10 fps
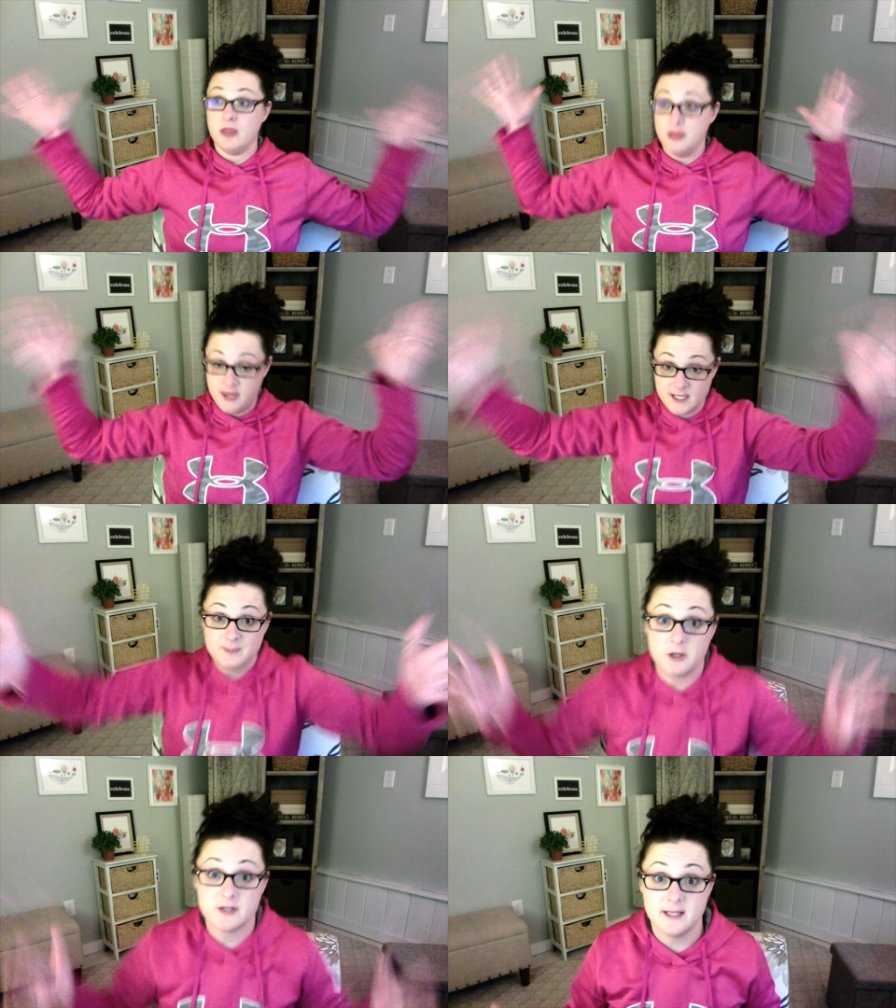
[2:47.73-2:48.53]
this
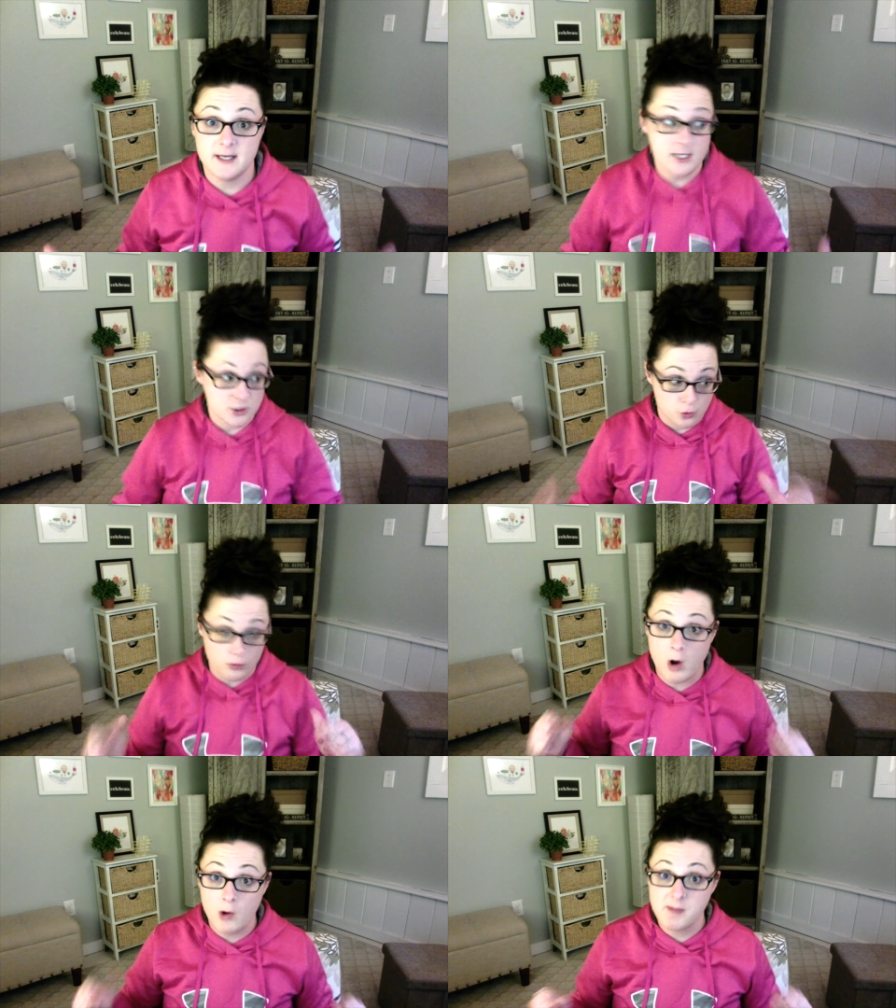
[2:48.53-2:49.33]
person is
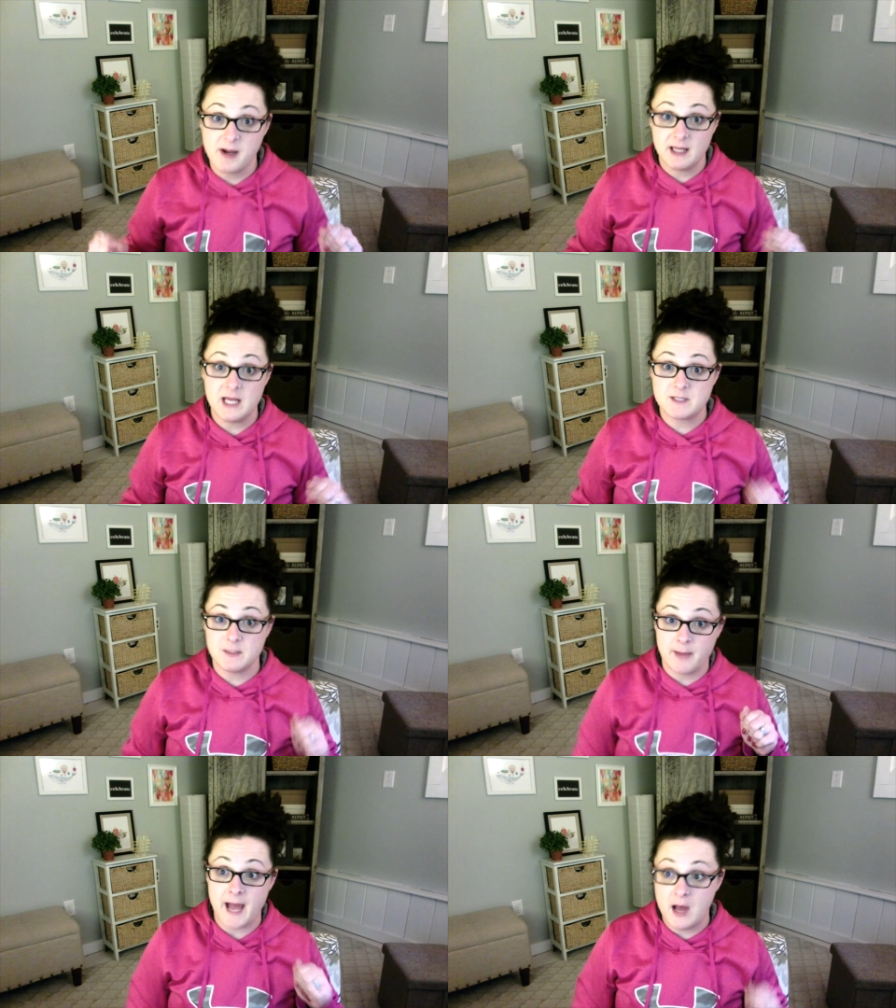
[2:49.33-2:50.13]
growing by leaps and
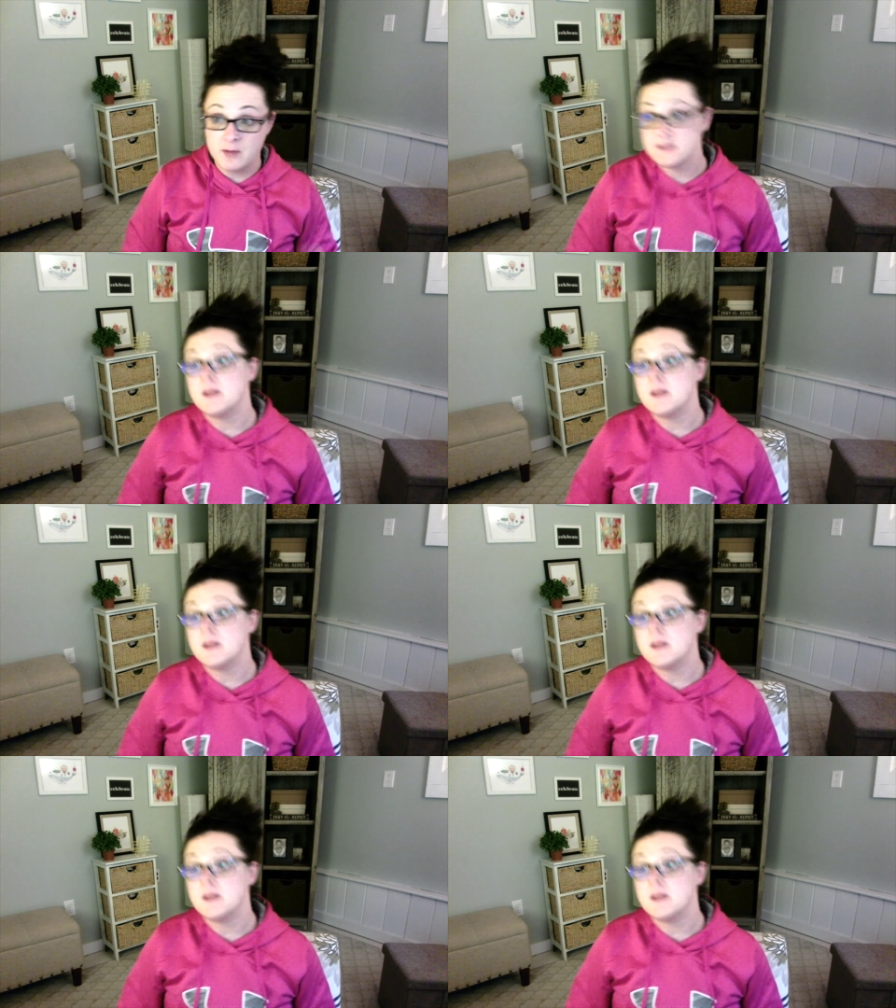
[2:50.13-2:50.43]
bounds.